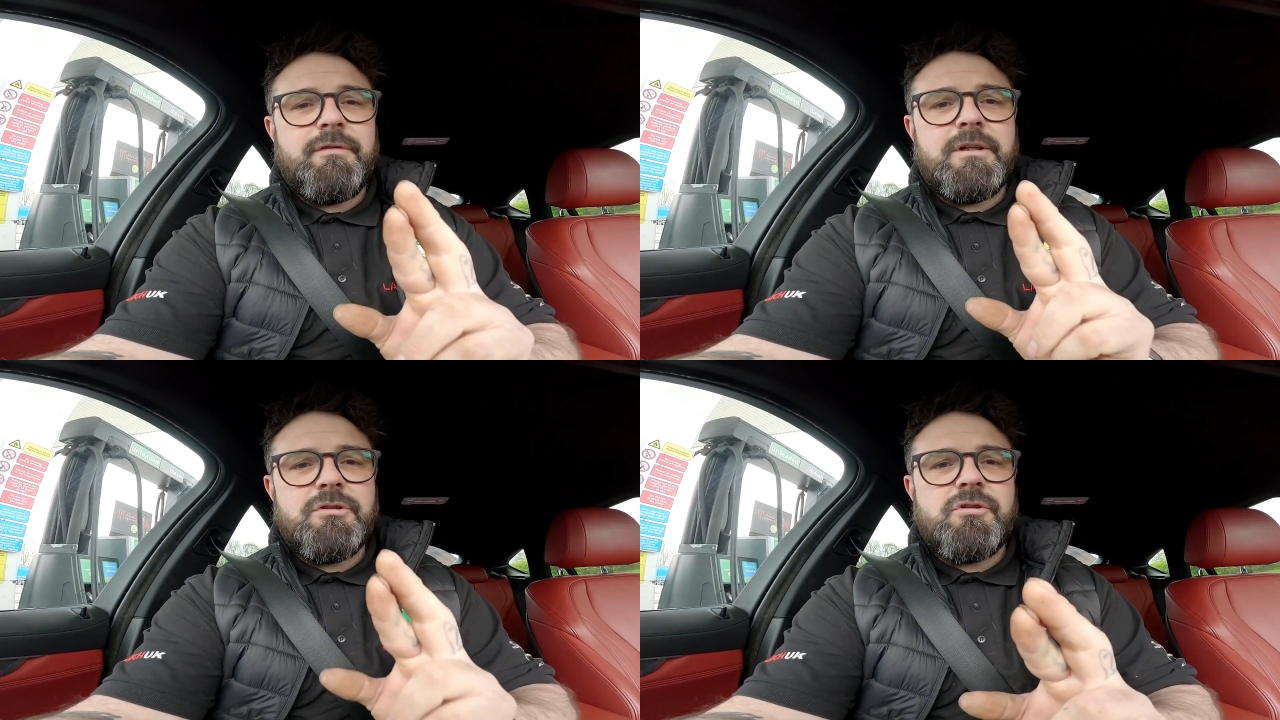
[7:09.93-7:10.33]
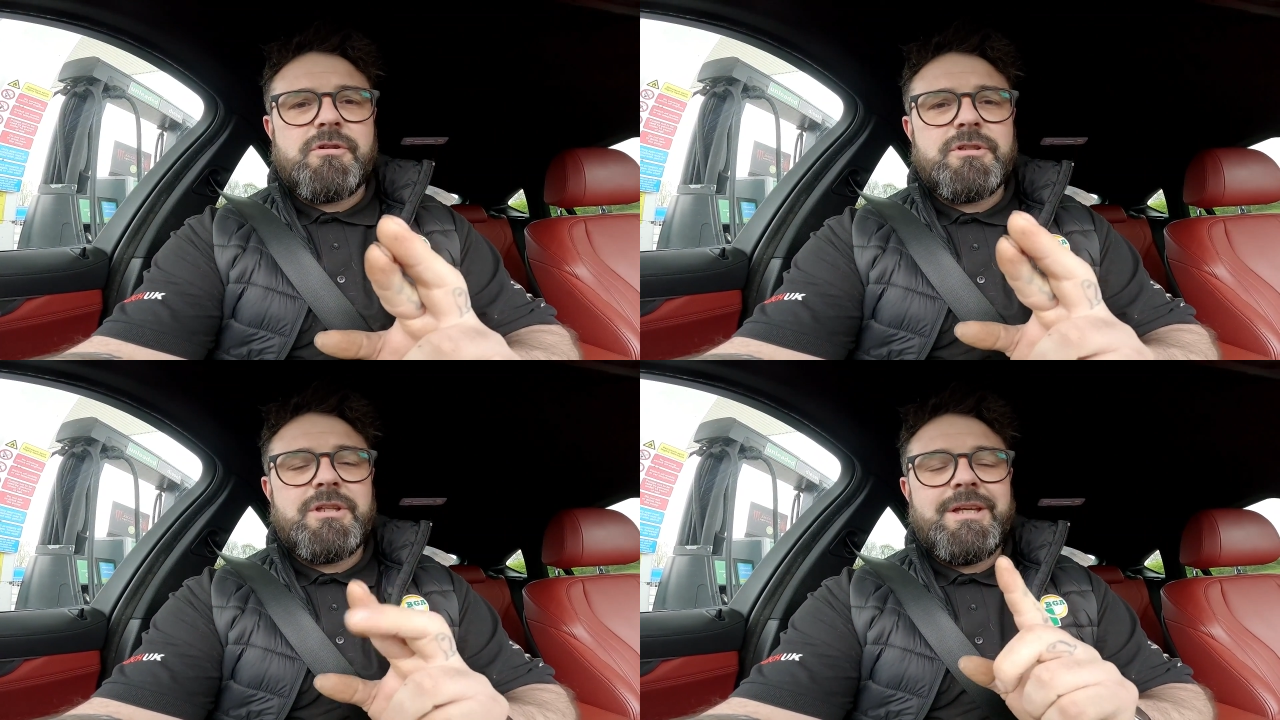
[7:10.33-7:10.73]
fingers
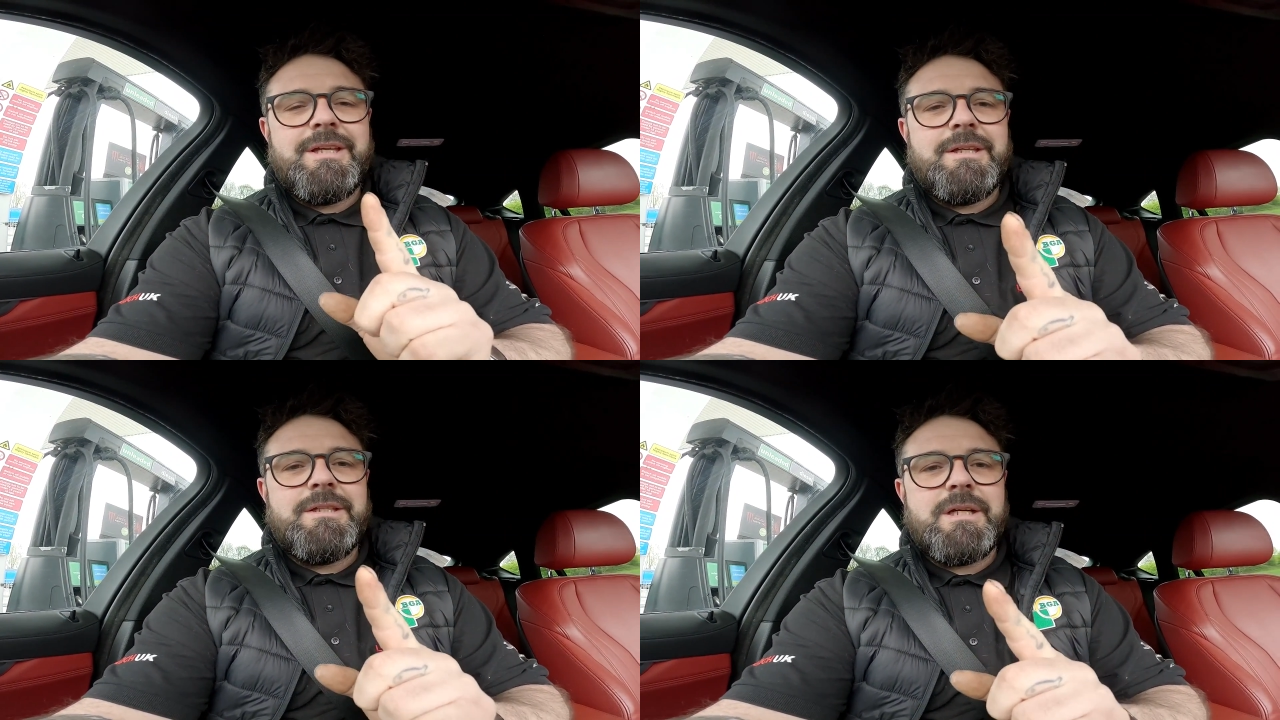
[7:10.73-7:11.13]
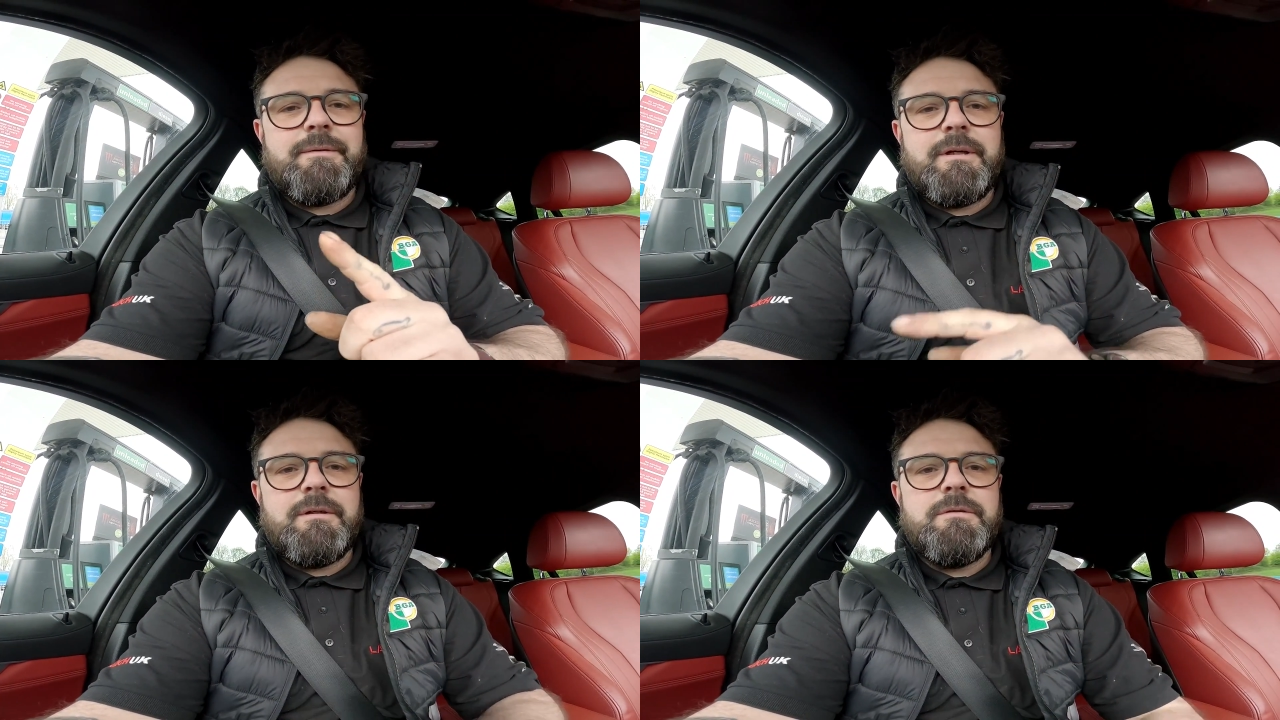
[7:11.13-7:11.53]
crossed, see how
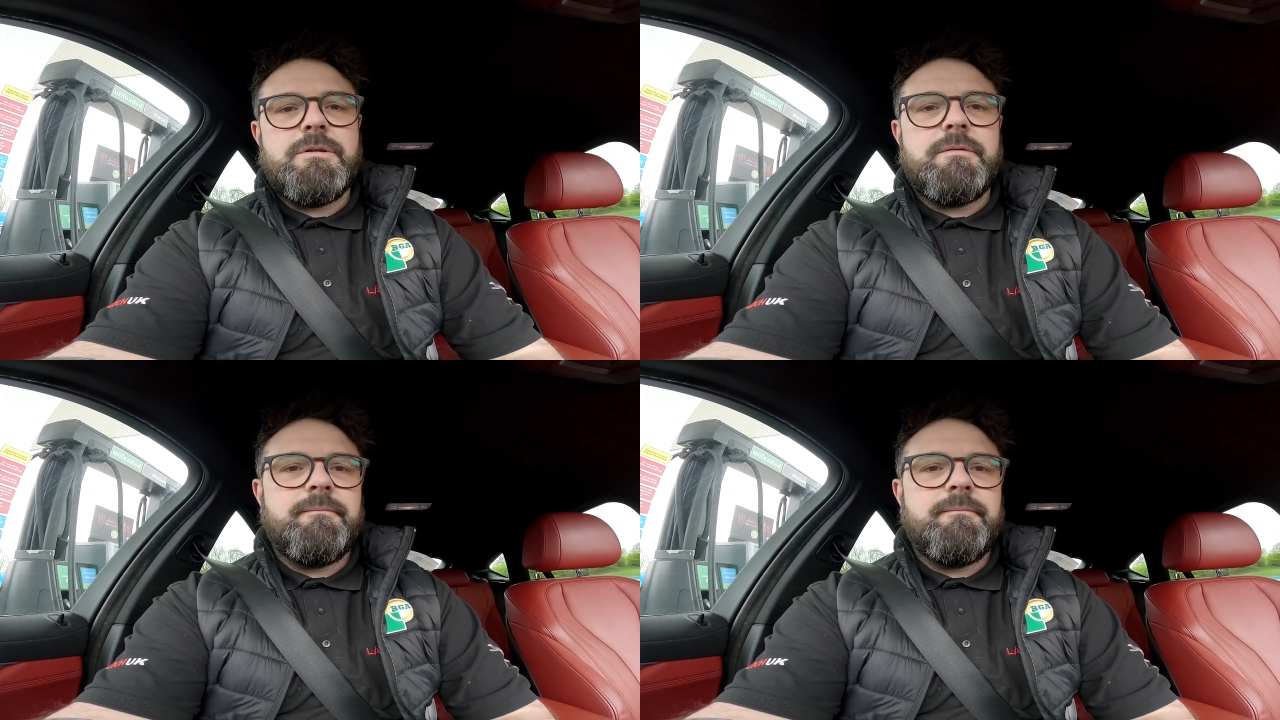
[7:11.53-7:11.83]
it goes.